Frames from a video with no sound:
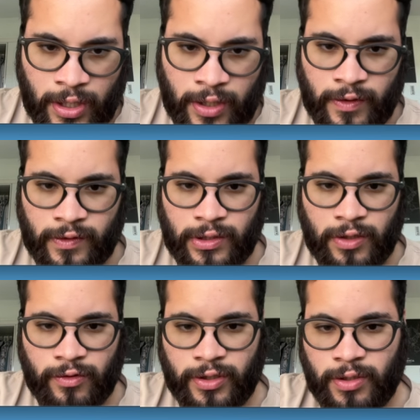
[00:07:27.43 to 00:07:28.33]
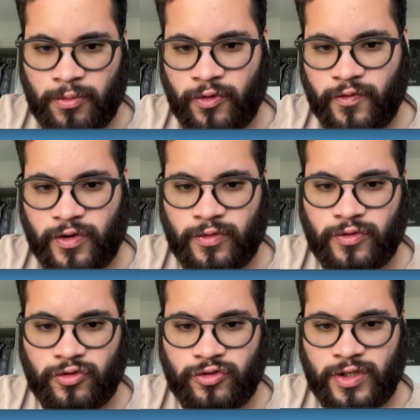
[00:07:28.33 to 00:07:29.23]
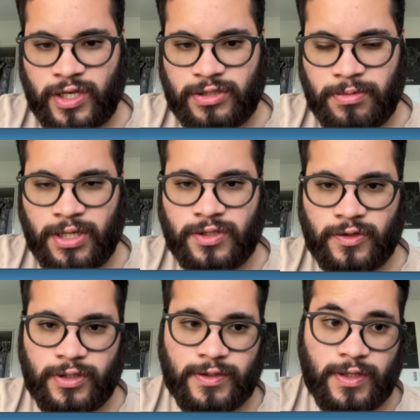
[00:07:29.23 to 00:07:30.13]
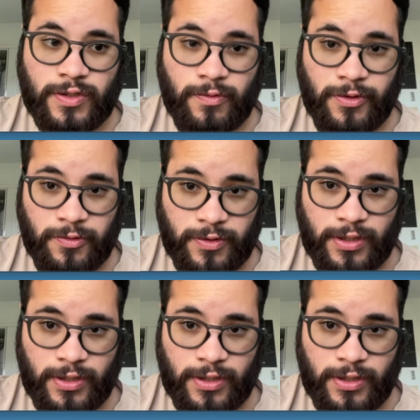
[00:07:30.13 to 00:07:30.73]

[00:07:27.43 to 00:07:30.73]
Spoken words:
is loading the movie from CSV. So in this case, we're using